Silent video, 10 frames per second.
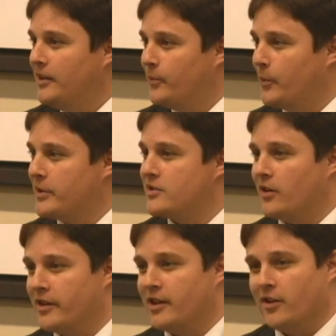when we
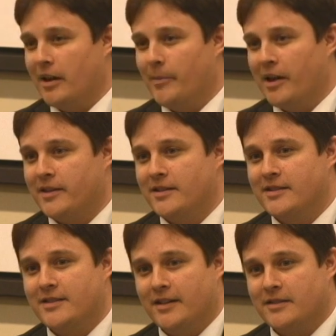started hearing about
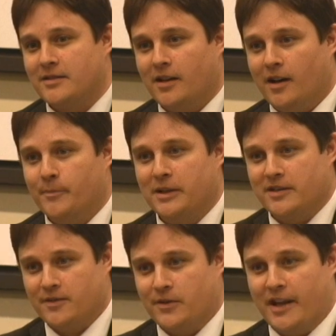these things
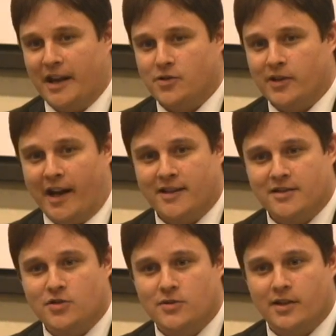because of the natural gas
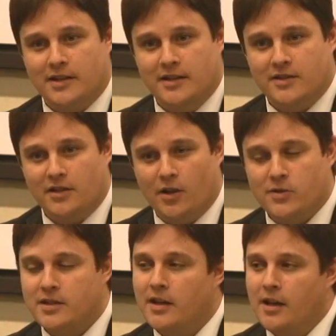issues on the East Coast.